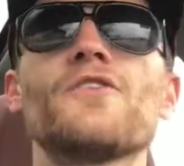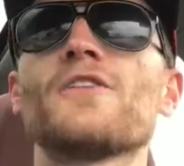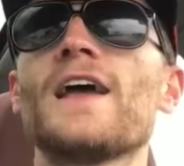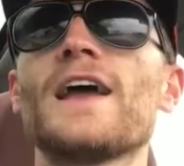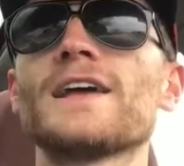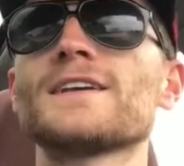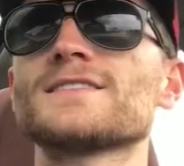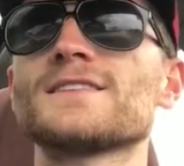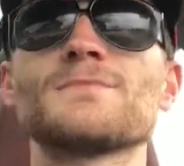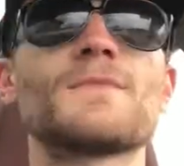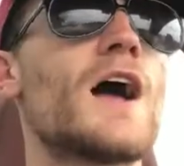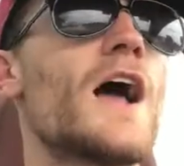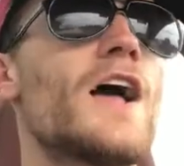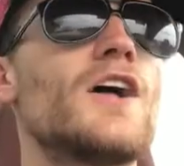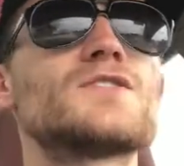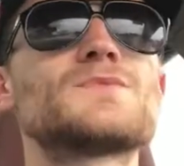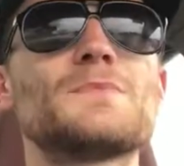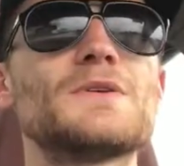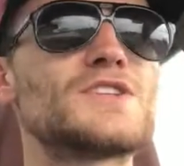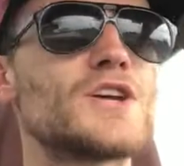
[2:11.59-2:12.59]
like, some guy
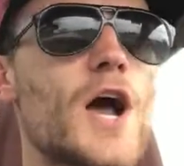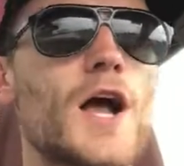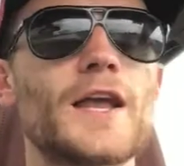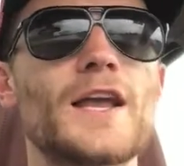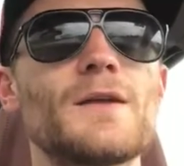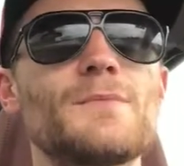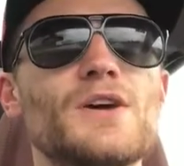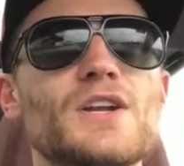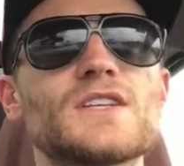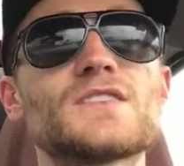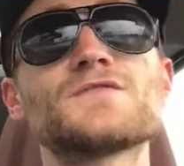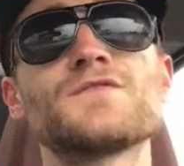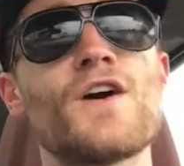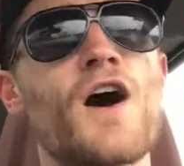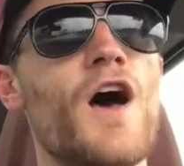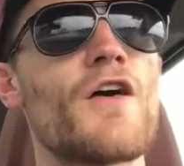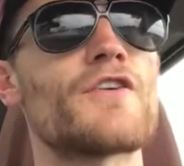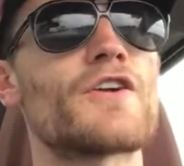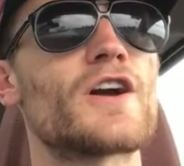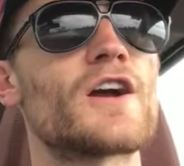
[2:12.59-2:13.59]
will be talking about his
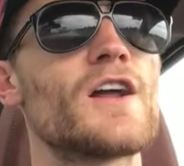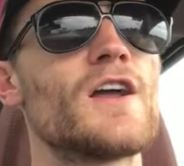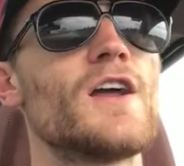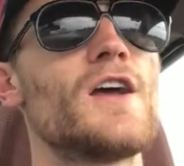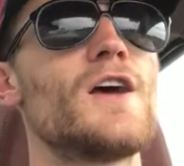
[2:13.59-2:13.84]
father